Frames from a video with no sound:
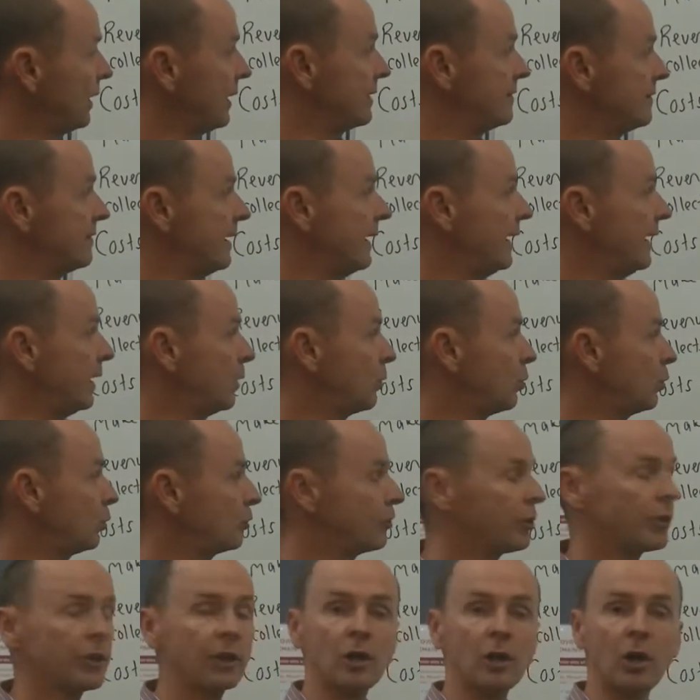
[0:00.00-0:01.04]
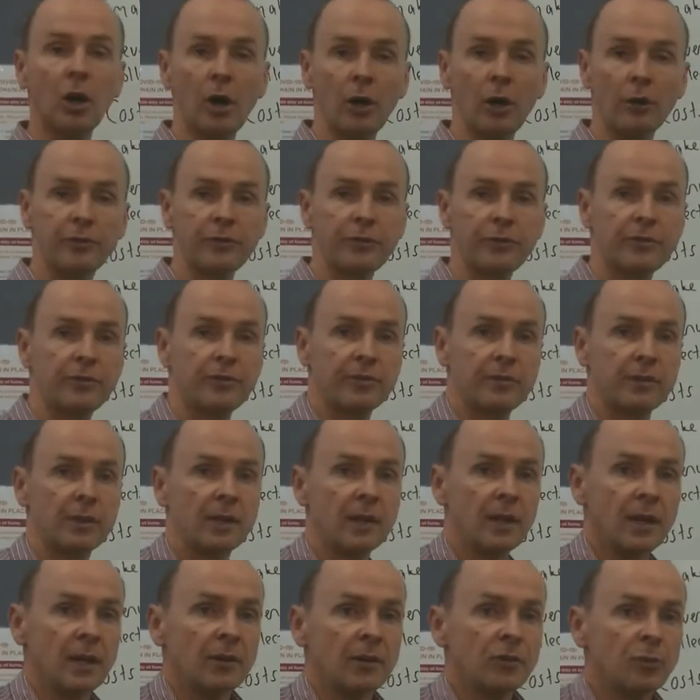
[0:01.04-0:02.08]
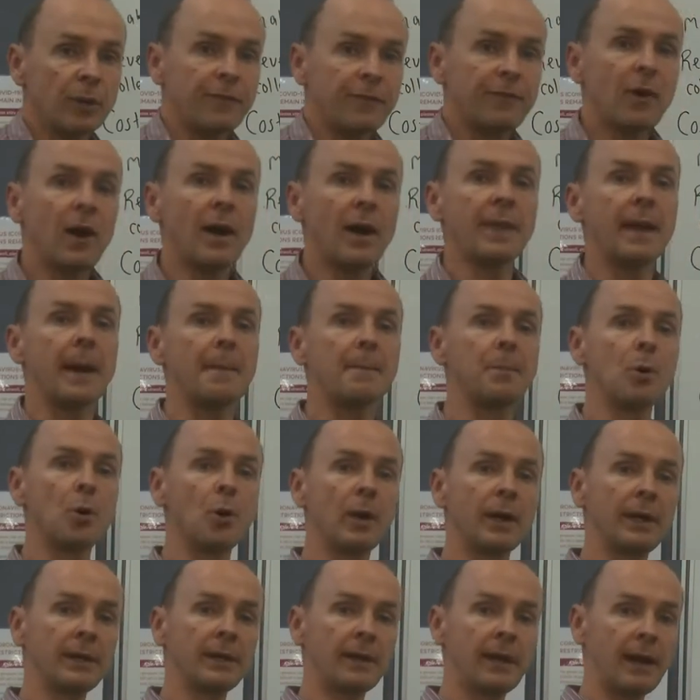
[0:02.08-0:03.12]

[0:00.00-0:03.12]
is equal to the costs. So we find that point,